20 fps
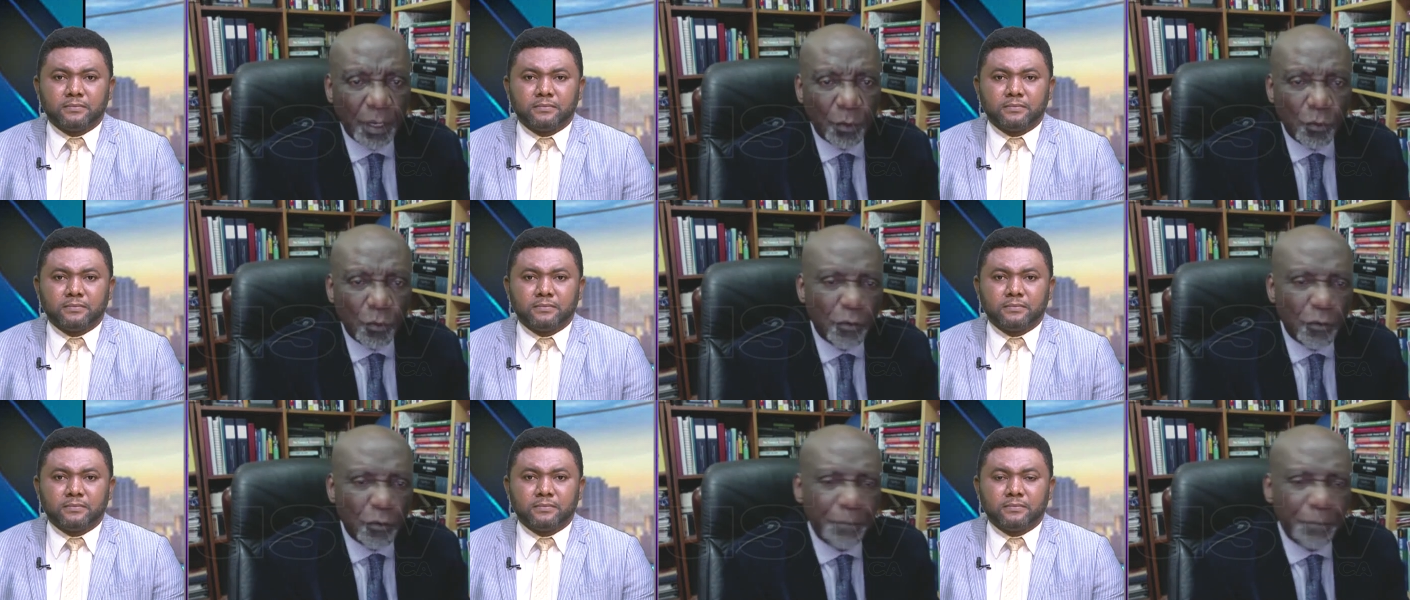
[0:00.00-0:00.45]

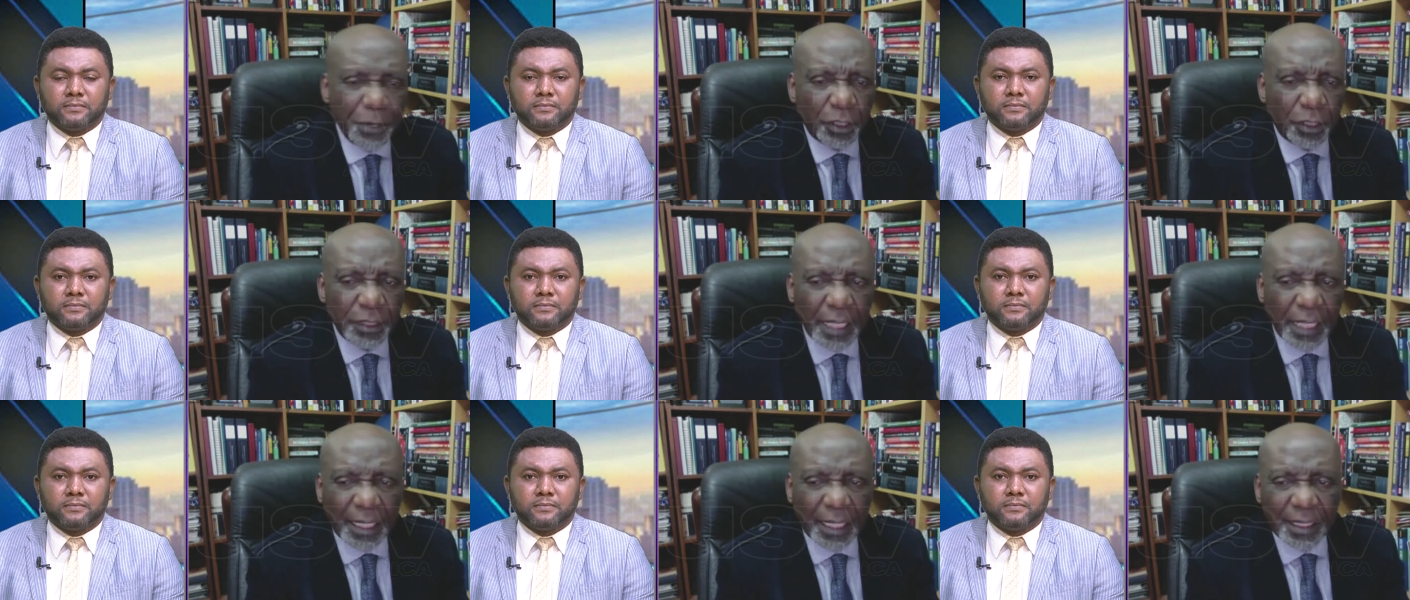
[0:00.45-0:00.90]
Speaker 1: We've been
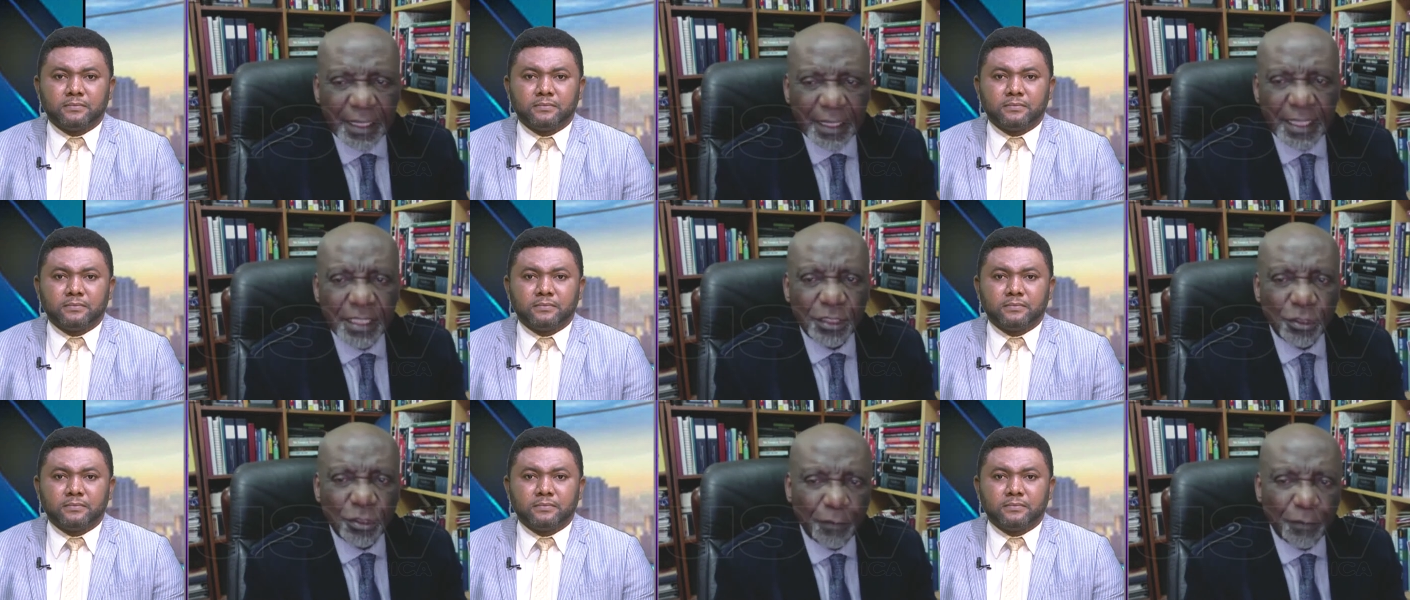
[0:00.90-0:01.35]
on that
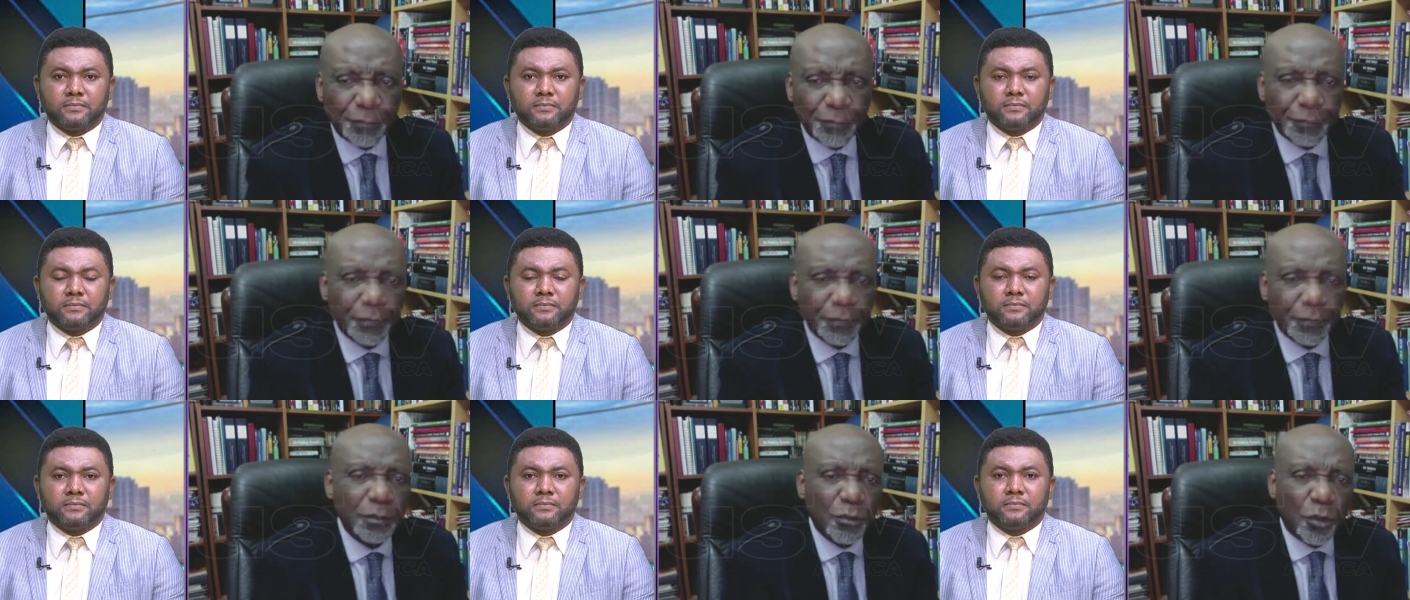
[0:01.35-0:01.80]
list
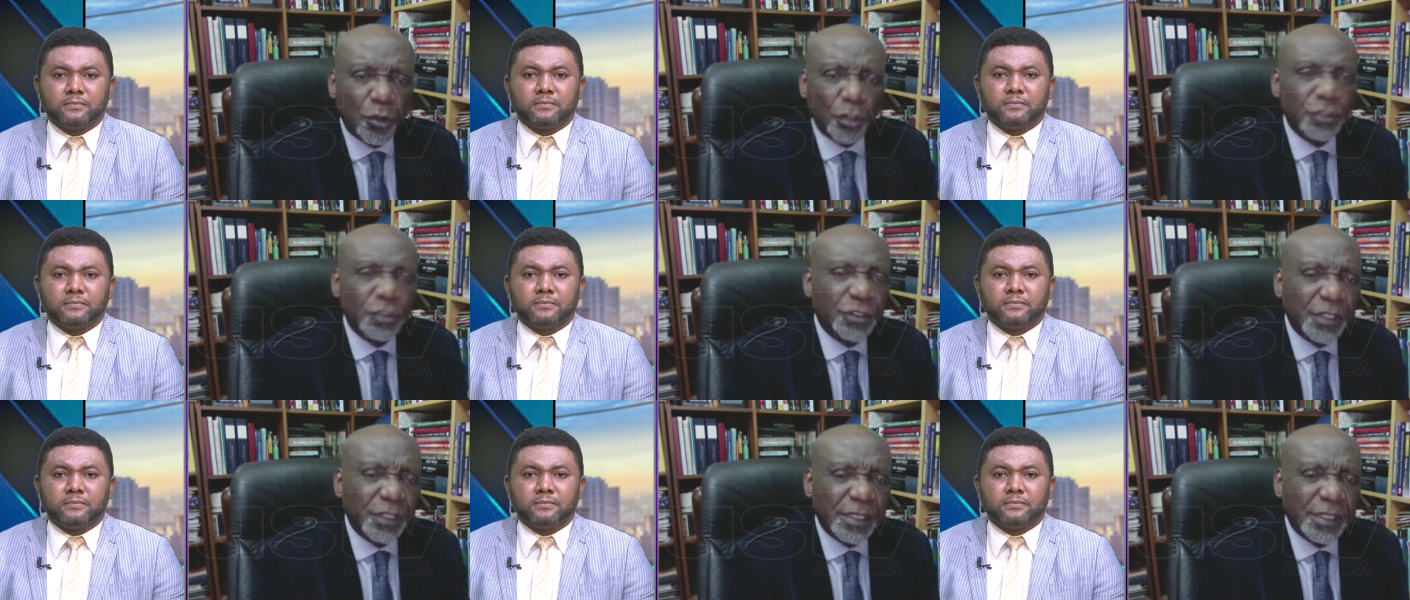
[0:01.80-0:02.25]
of
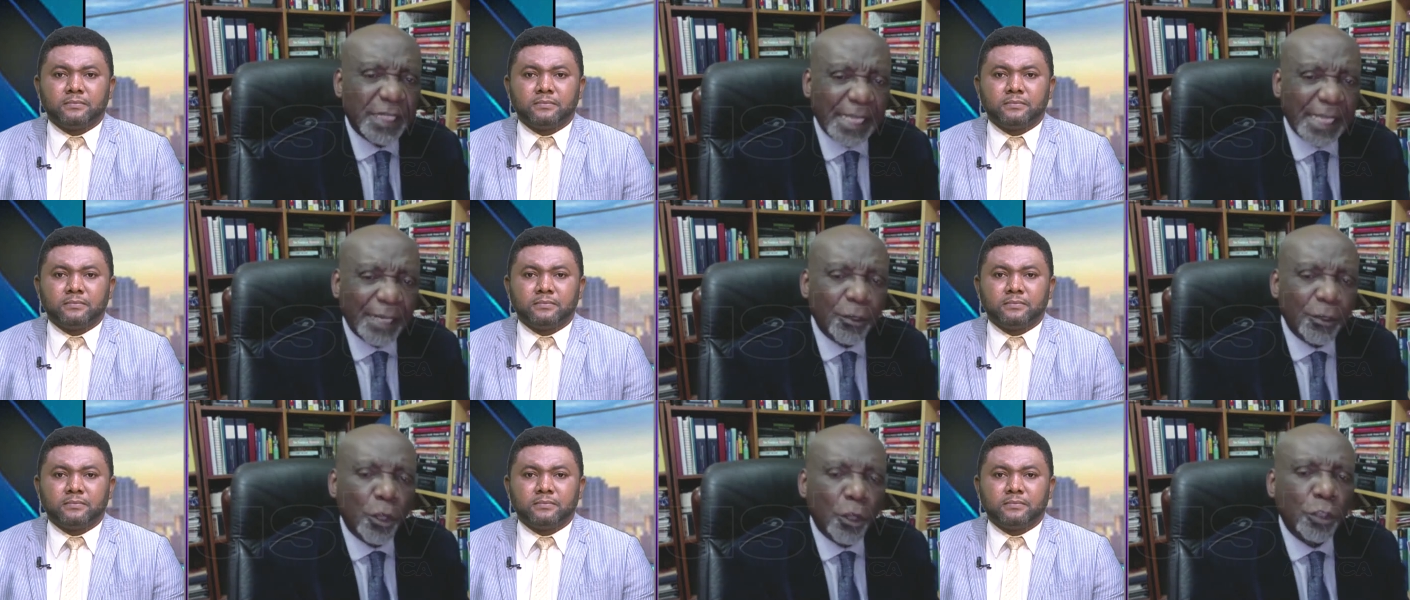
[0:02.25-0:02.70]
countries that
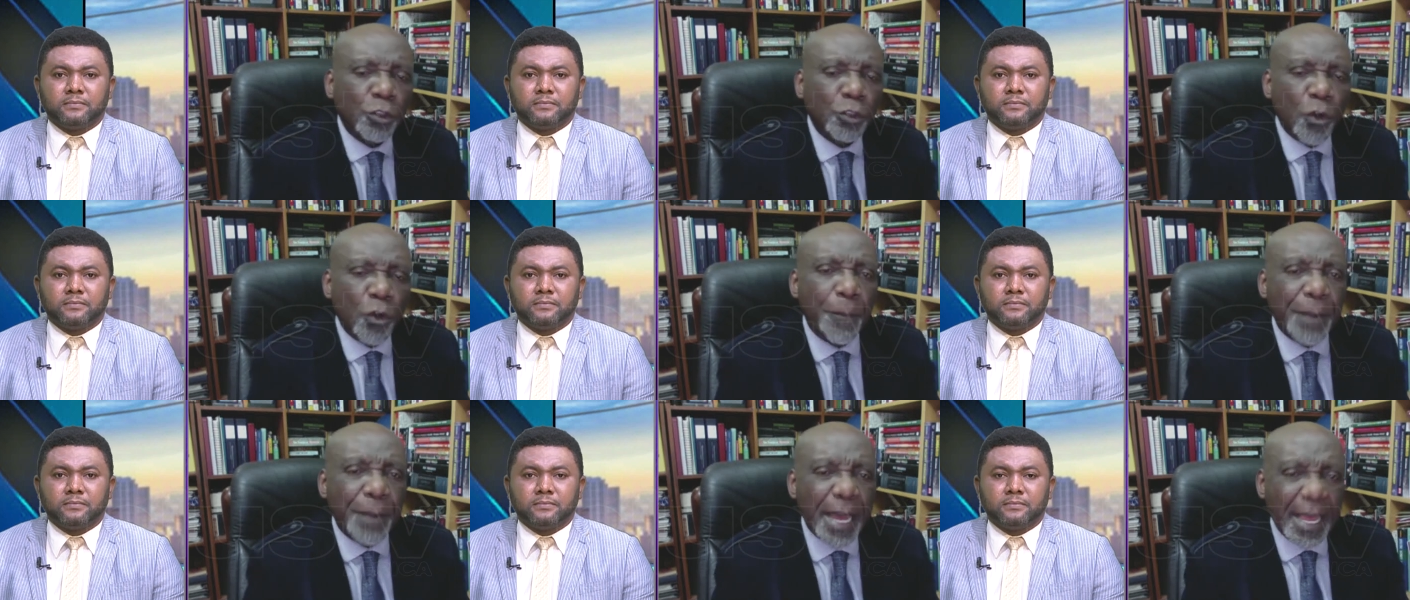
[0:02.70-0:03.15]
are not
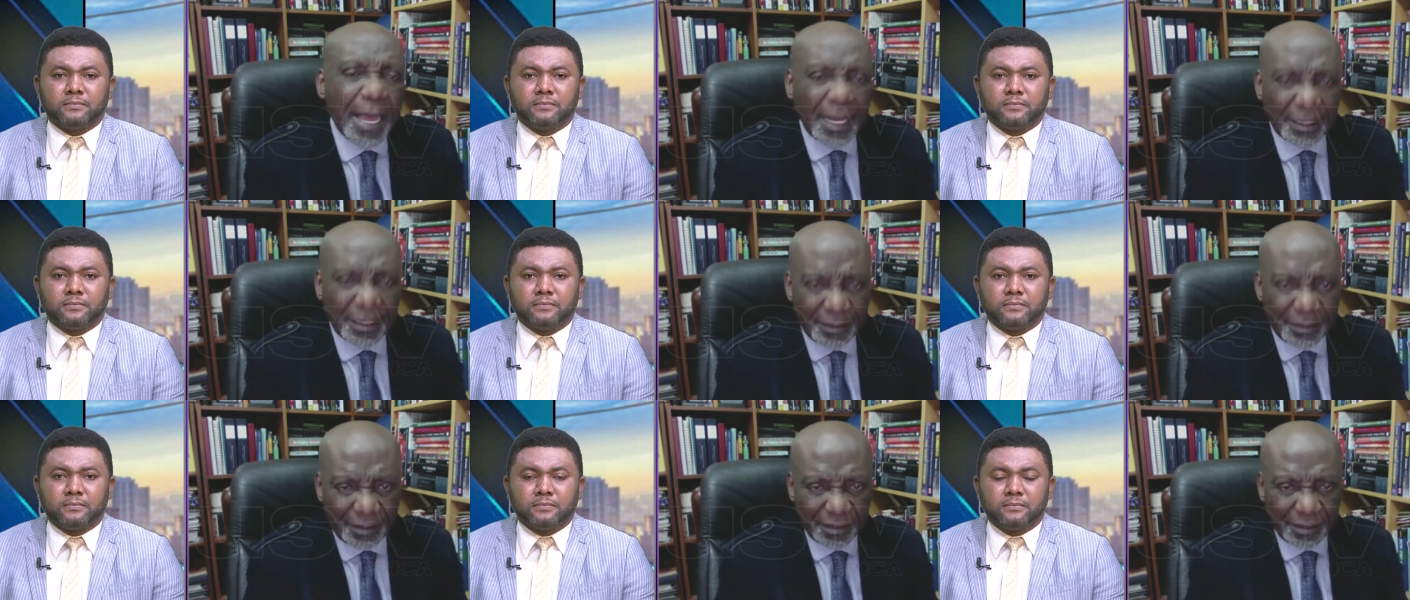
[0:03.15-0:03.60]
compliant,